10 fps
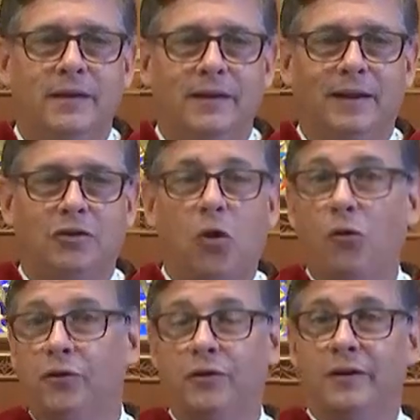In
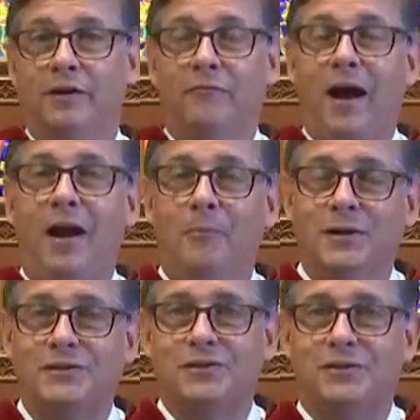colder
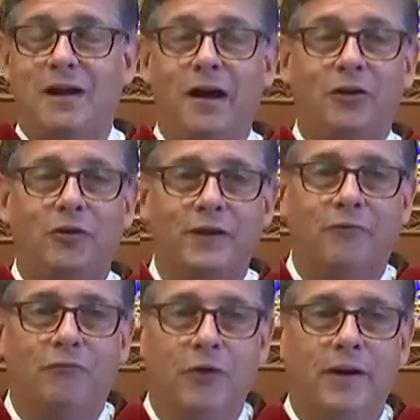environments, concrete
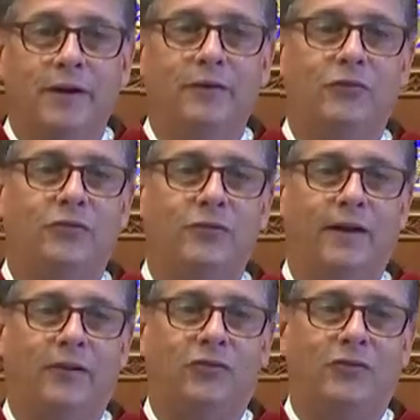footings
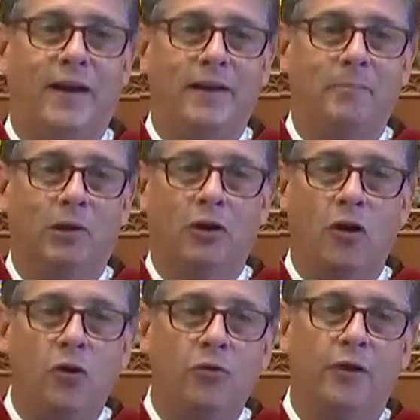extend
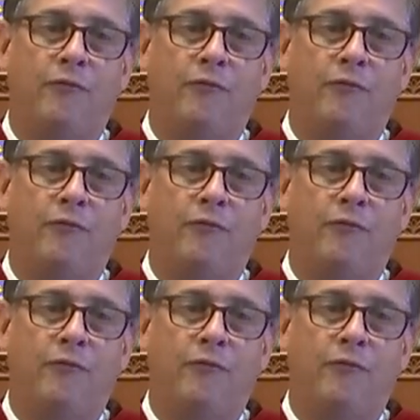below the